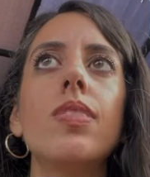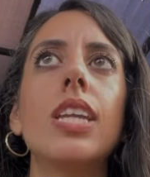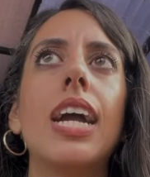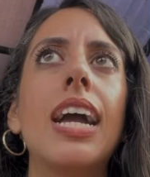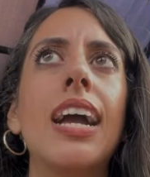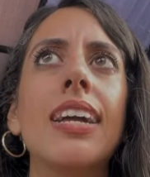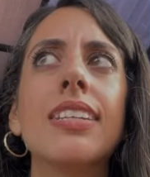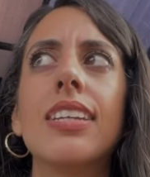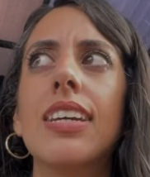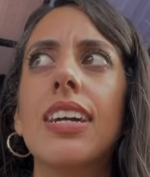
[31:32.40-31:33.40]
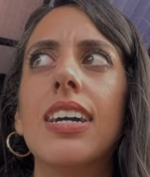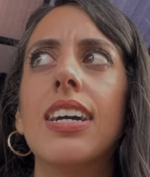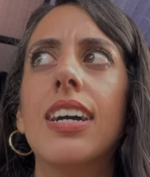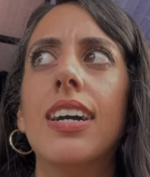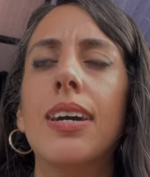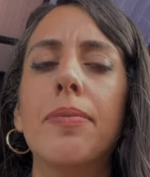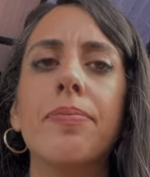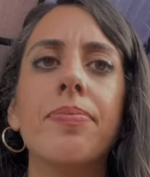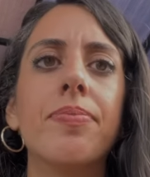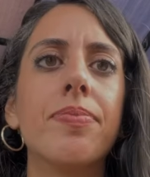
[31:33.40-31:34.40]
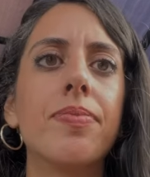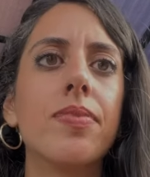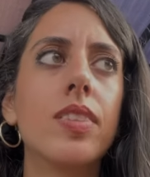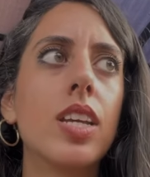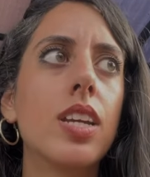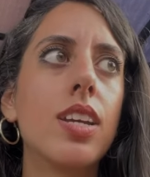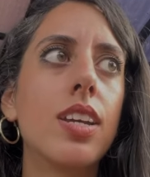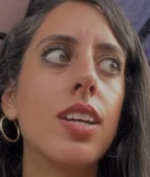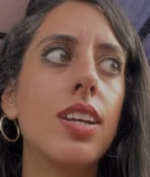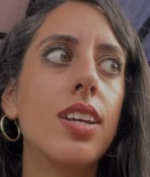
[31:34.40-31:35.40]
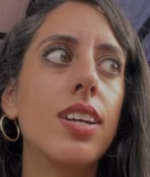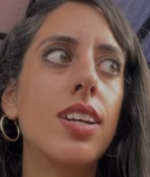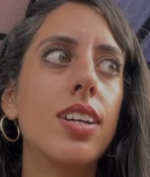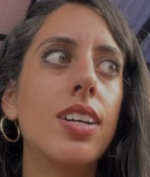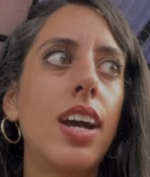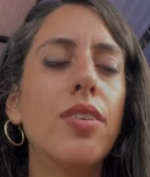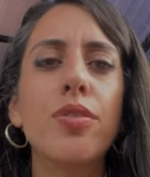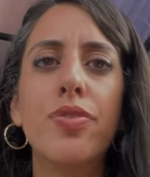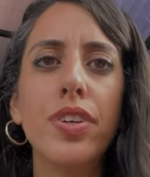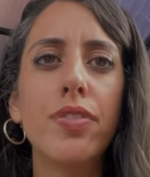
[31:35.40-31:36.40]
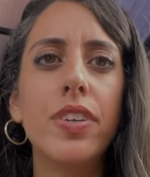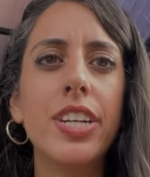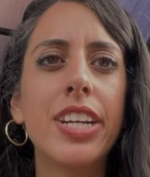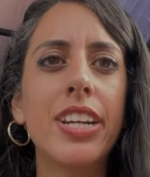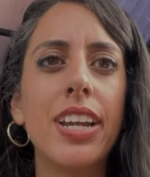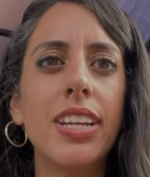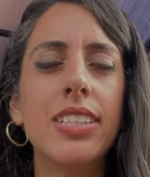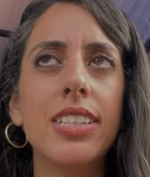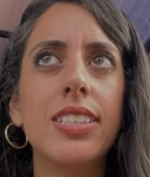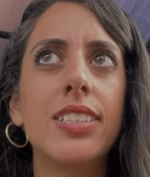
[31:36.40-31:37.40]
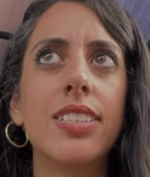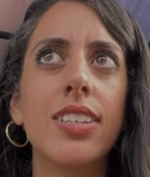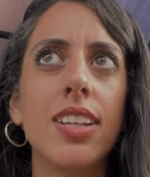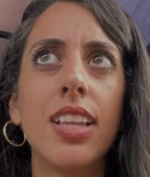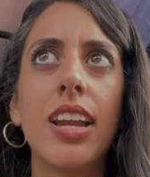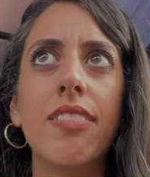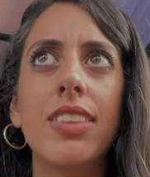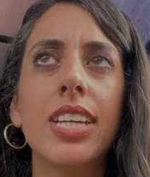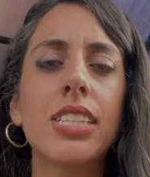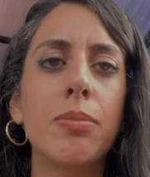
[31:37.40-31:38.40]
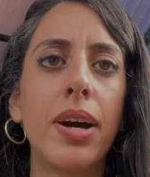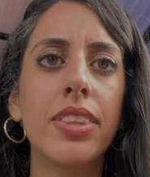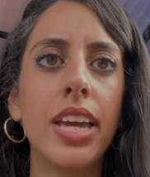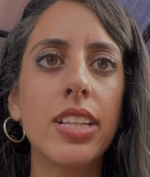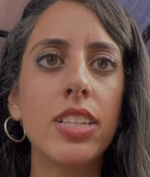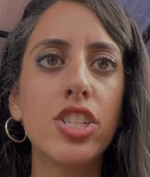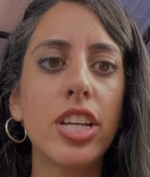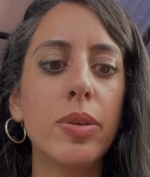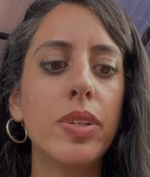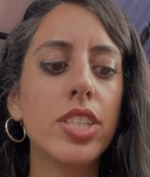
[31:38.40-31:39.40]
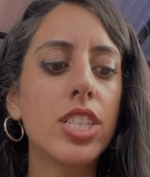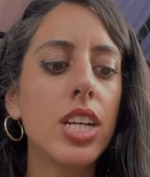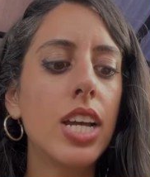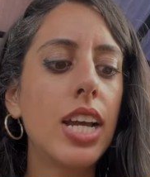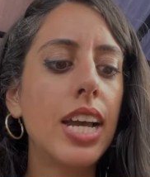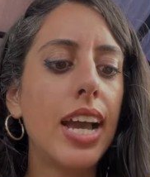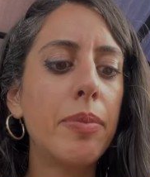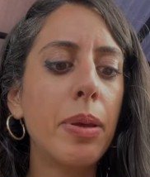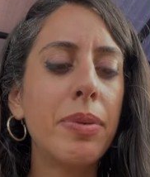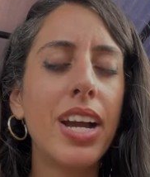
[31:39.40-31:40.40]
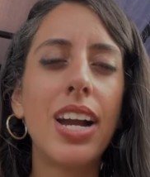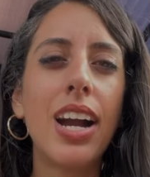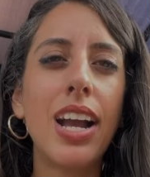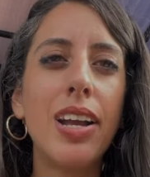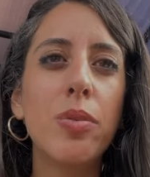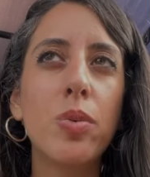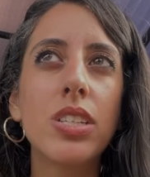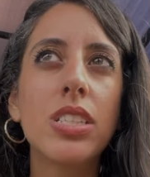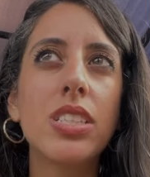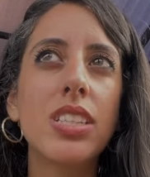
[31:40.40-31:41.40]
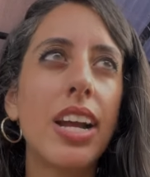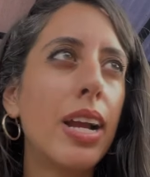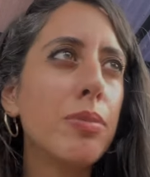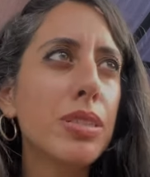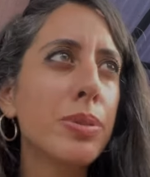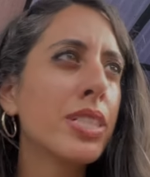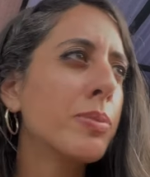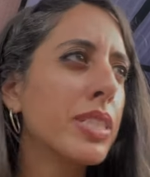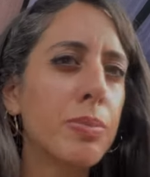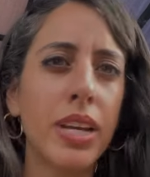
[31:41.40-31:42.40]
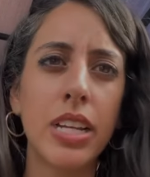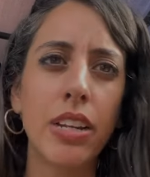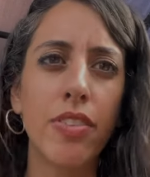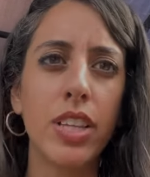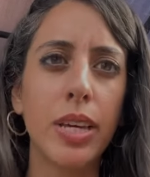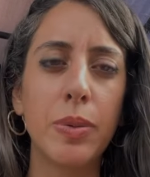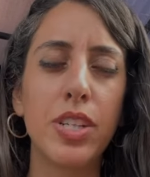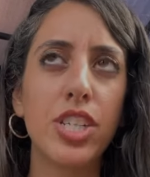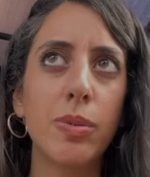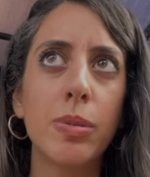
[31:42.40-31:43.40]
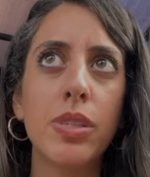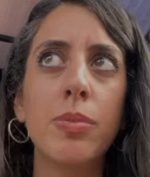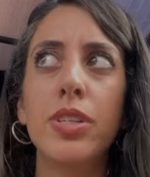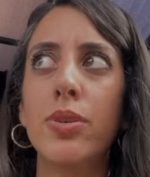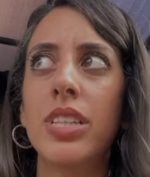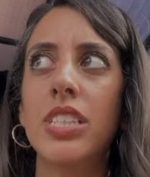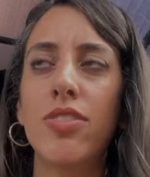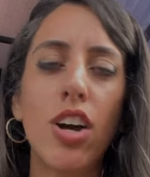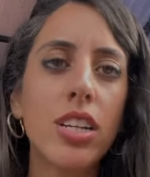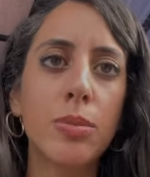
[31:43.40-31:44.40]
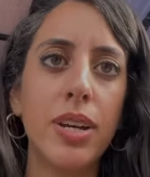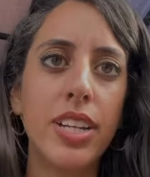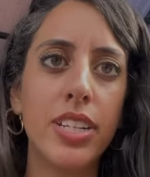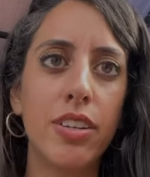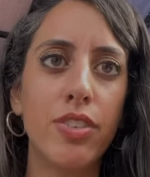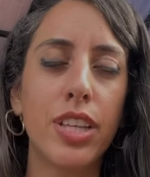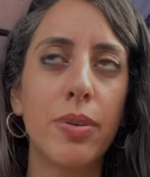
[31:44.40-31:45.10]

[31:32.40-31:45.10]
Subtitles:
And I don't feel very connected to a lot of things about the English language. And maybe I am supposed to be speaking a different language. I'm supposed to be doing these vlogs but in a different